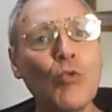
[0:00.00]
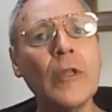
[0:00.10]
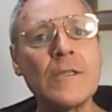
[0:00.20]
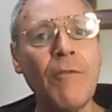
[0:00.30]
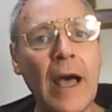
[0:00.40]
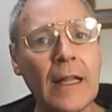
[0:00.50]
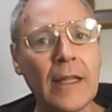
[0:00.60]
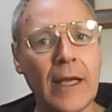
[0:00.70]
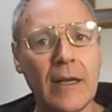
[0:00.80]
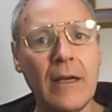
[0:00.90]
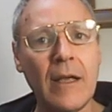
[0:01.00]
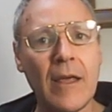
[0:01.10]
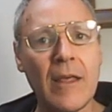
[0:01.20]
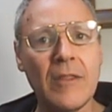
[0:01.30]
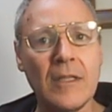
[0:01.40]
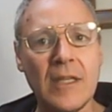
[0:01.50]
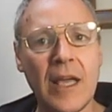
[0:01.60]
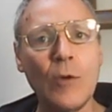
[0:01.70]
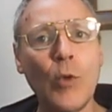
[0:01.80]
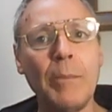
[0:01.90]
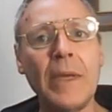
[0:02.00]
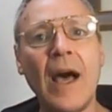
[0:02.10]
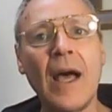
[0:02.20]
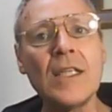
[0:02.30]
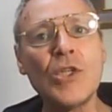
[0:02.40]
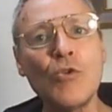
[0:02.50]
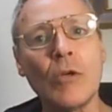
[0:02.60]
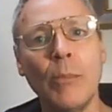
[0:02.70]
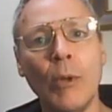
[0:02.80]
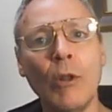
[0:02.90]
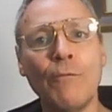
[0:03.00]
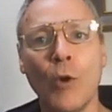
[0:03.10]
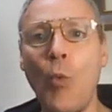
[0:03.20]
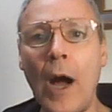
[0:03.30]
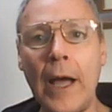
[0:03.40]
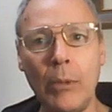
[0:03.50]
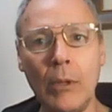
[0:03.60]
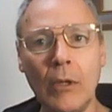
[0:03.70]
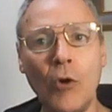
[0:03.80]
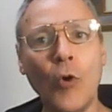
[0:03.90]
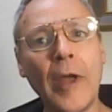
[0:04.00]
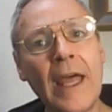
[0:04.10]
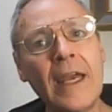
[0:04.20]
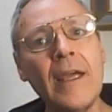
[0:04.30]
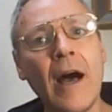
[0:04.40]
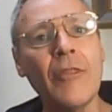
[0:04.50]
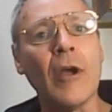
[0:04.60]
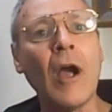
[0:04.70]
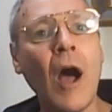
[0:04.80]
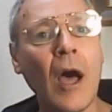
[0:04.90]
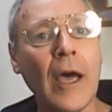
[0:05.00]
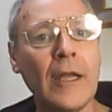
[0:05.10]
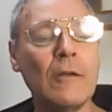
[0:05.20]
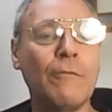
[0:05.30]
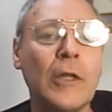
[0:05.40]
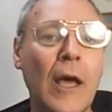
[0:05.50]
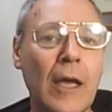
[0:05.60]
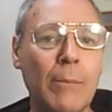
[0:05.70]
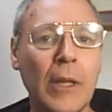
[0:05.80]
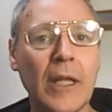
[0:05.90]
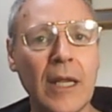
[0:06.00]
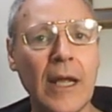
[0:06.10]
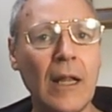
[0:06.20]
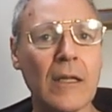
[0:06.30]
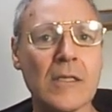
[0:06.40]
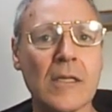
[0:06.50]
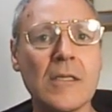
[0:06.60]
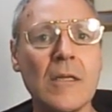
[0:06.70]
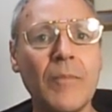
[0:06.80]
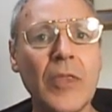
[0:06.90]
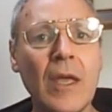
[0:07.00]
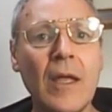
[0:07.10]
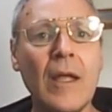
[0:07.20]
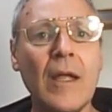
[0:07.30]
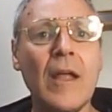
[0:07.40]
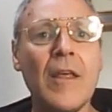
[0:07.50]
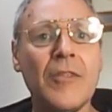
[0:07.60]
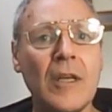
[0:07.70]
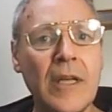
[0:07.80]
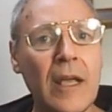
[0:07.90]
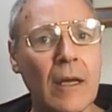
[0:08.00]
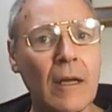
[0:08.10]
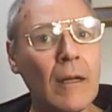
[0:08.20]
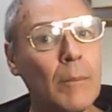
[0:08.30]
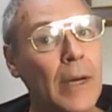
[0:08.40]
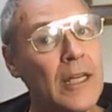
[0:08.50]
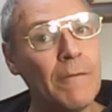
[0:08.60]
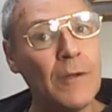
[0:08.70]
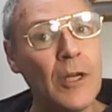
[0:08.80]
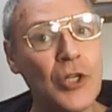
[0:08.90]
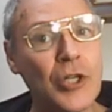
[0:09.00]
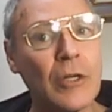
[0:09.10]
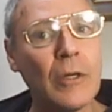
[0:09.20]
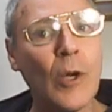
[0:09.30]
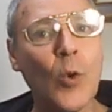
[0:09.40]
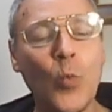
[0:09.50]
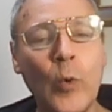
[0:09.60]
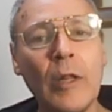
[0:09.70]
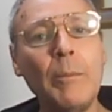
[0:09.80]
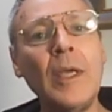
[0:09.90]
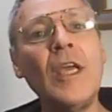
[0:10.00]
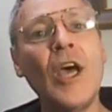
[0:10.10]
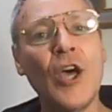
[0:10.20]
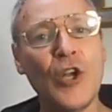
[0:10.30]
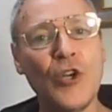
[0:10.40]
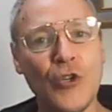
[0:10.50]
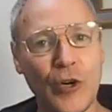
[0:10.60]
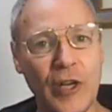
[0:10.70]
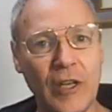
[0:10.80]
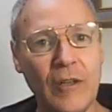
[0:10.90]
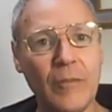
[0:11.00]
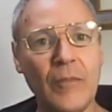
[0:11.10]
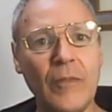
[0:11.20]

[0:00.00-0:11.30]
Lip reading: this rule is violated, the data will be unsuitable for Weibull or any other kind of reliability analysis. The data, by definition, will be dirty.